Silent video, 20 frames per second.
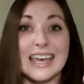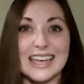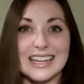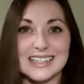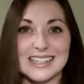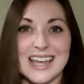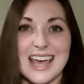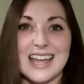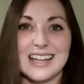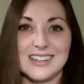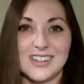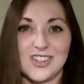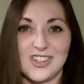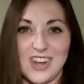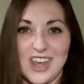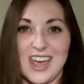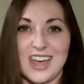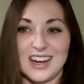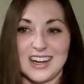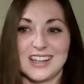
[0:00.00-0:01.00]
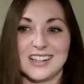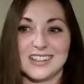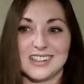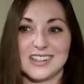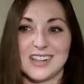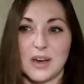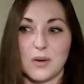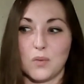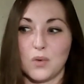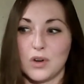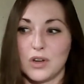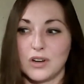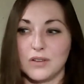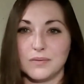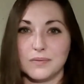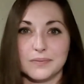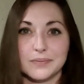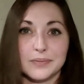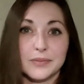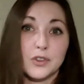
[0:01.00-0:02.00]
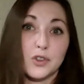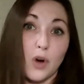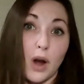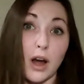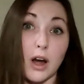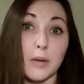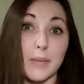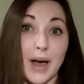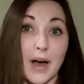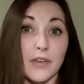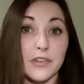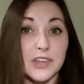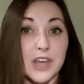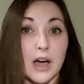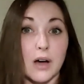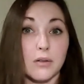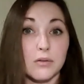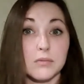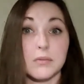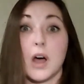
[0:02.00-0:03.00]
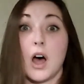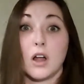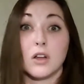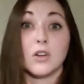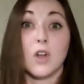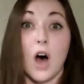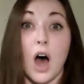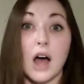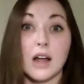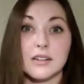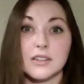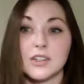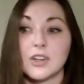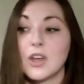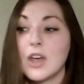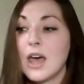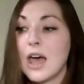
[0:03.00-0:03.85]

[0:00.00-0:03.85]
intense tannins that would dry our mouths out a lot